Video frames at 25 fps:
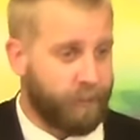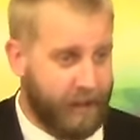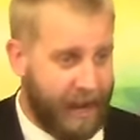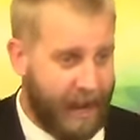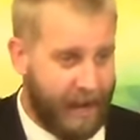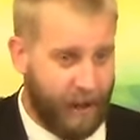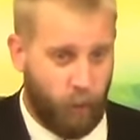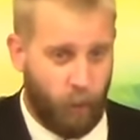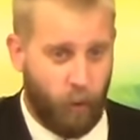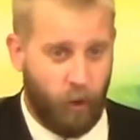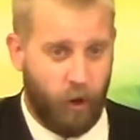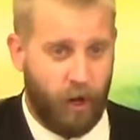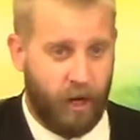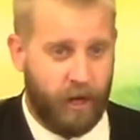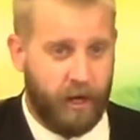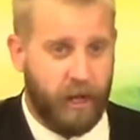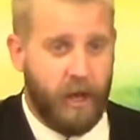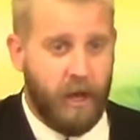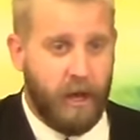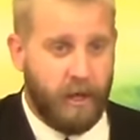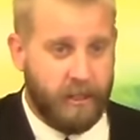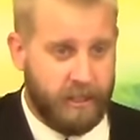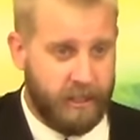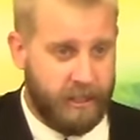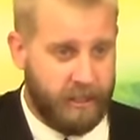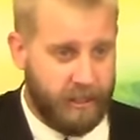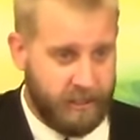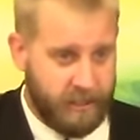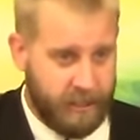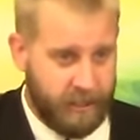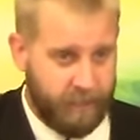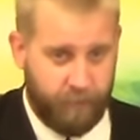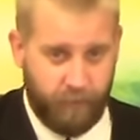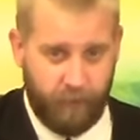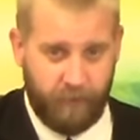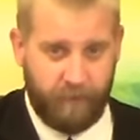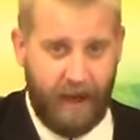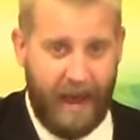We got to work to,
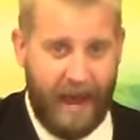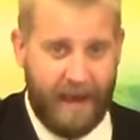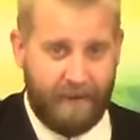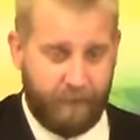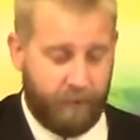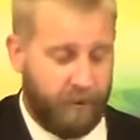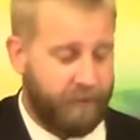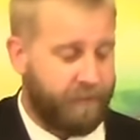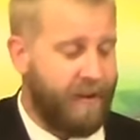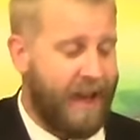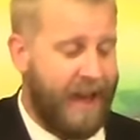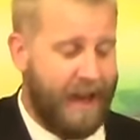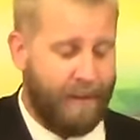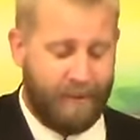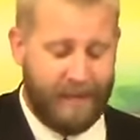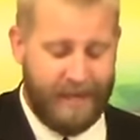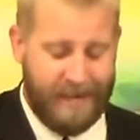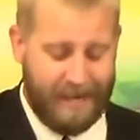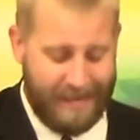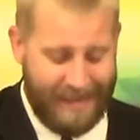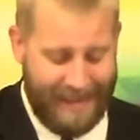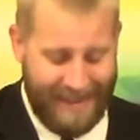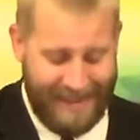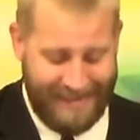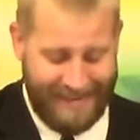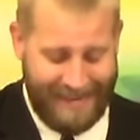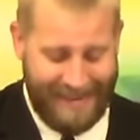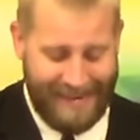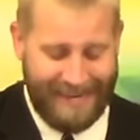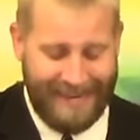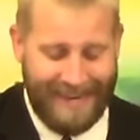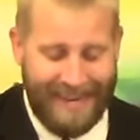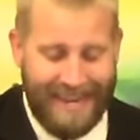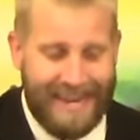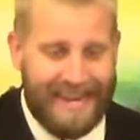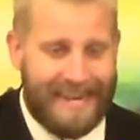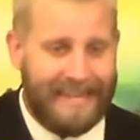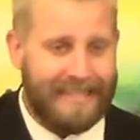to provide for the family and, and,
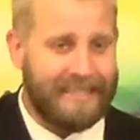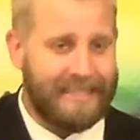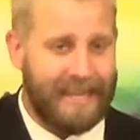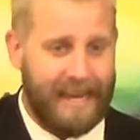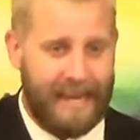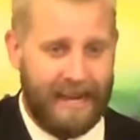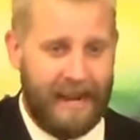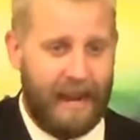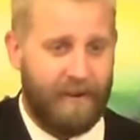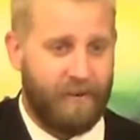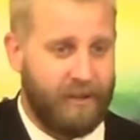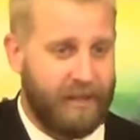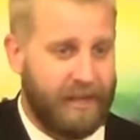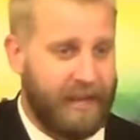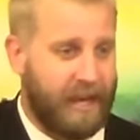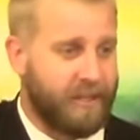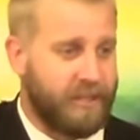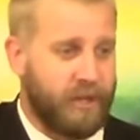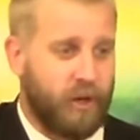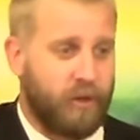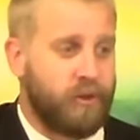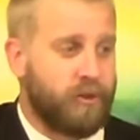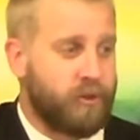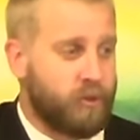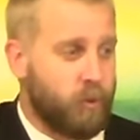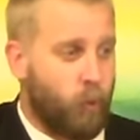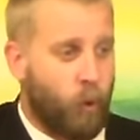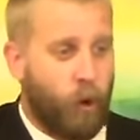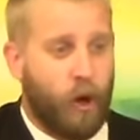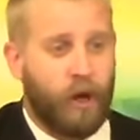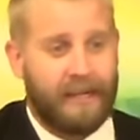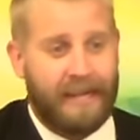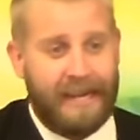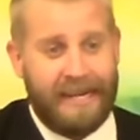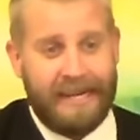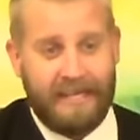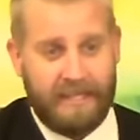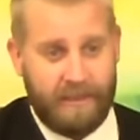and eat and everything else. You know, there's
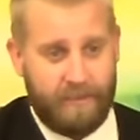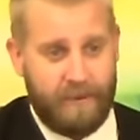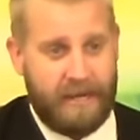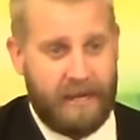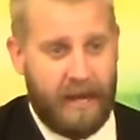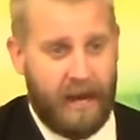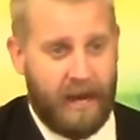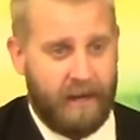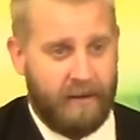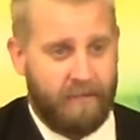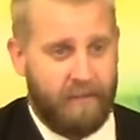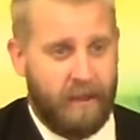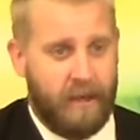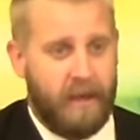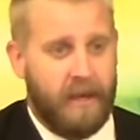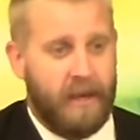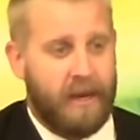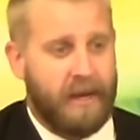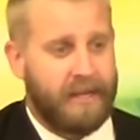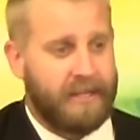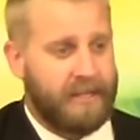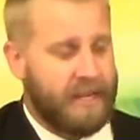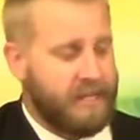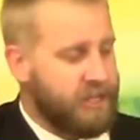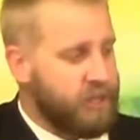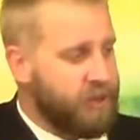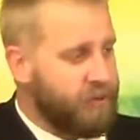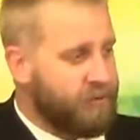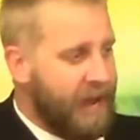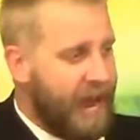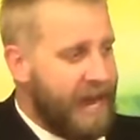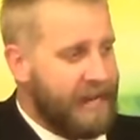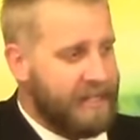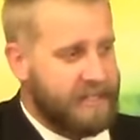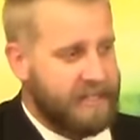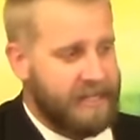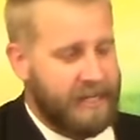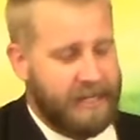work that needs to be done. And he says, you've
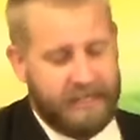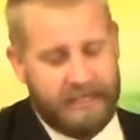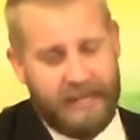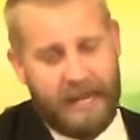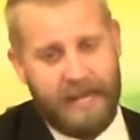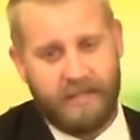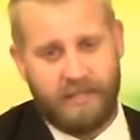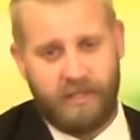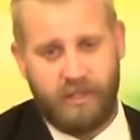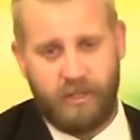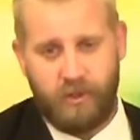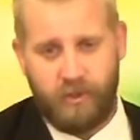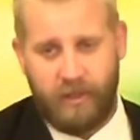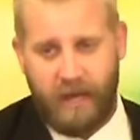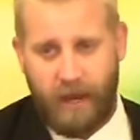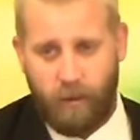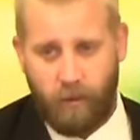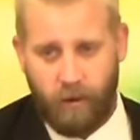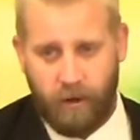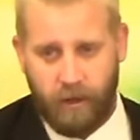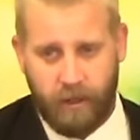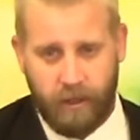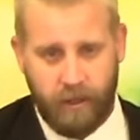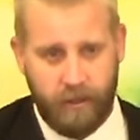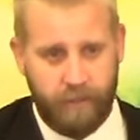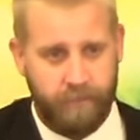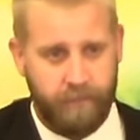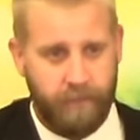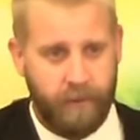got six days to do that work.